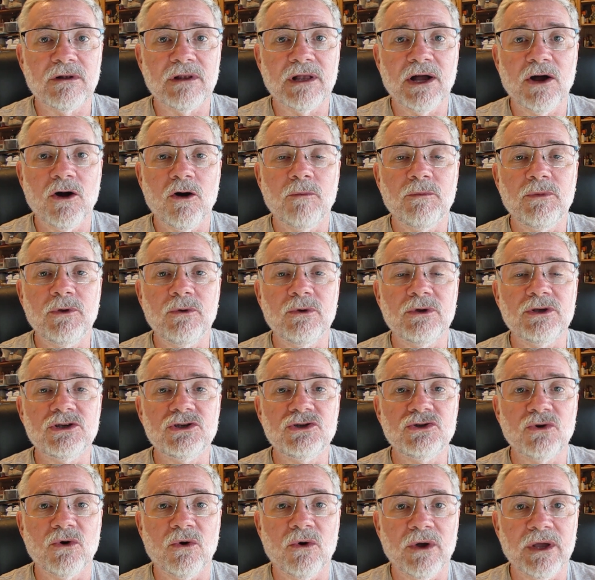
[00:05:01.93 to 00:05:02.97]
I hope you
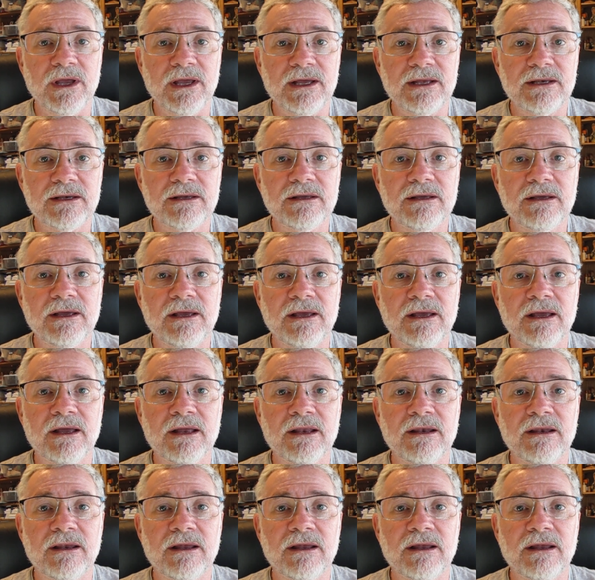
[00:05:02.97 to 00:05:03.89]
enjoy it, and